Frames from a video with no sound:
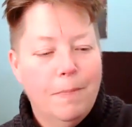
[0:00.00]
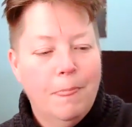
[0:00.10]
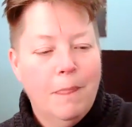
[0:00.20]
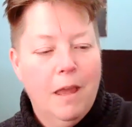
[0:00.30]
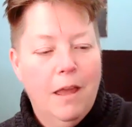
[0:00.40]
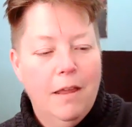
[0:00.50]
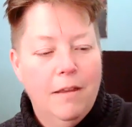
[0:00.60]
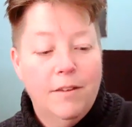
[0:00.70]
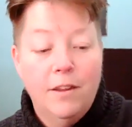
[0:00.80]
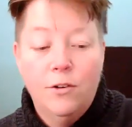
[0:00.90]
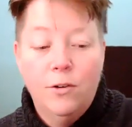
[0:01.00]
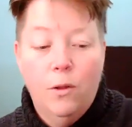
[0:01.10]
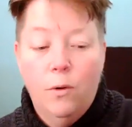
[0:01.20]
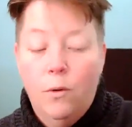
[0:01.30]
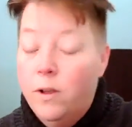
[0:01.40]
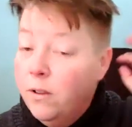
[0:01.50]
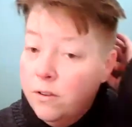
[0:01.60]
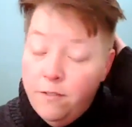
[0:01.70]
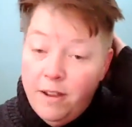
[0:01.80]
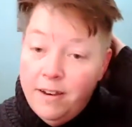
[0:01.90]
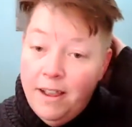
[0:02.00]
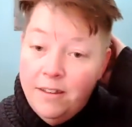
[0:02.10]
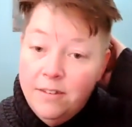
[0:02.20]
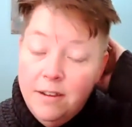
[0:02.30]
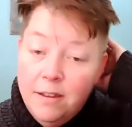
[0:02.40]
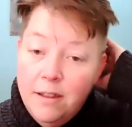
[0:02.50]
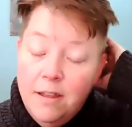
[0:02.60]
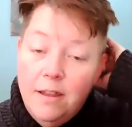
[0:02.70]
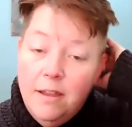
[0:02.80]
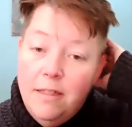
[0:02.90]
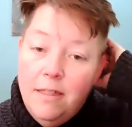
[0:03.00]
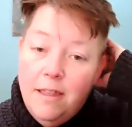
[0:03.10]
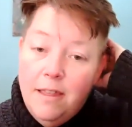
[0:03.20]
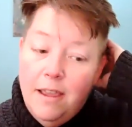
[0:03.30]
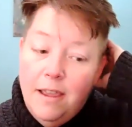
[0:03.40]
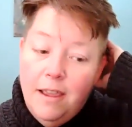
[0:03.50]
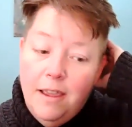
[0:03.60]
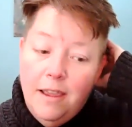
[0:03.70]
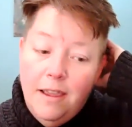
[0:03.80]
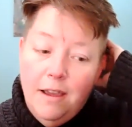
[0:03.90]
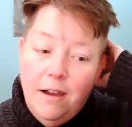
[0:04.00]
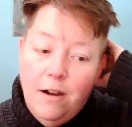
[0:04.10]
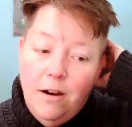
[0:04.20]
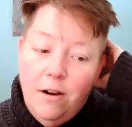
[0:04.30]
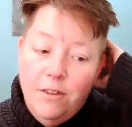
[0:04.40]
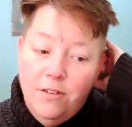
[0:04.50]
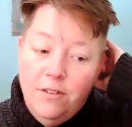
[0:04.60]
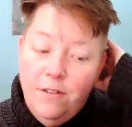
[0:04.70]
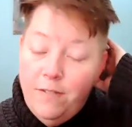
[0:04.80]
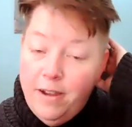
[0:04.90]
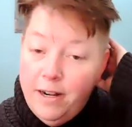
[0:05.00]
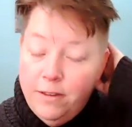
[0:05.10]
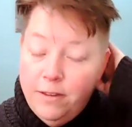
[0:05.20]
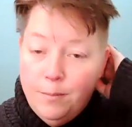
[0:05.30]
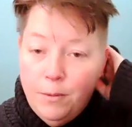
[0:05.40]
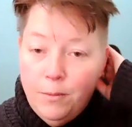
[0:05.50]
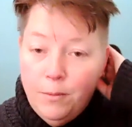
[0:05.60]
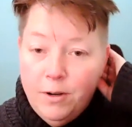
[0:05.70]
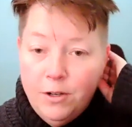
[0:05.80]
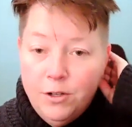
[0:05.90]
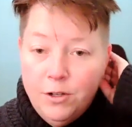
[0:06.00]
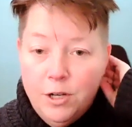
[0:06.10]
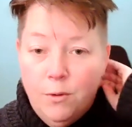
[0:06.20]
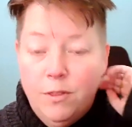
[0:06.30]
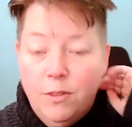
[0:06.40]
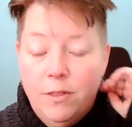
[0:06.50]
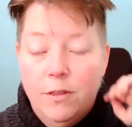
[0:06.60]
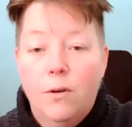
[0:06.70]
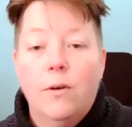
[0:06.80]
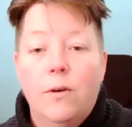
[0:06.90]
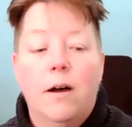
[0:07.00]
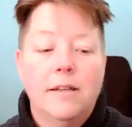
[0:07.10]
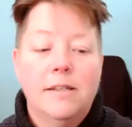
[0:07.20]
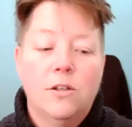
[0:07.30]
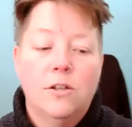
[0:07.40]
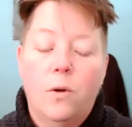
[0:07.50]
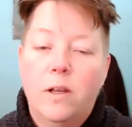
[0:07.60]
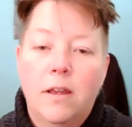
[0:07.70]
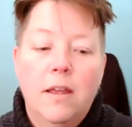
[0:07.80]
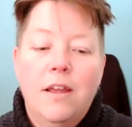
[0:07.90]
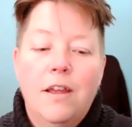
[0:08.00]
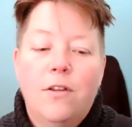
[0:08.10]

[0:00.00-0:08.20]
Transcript: Essential oils are fantastic. This is the final tip I want to share with you, essential oils. So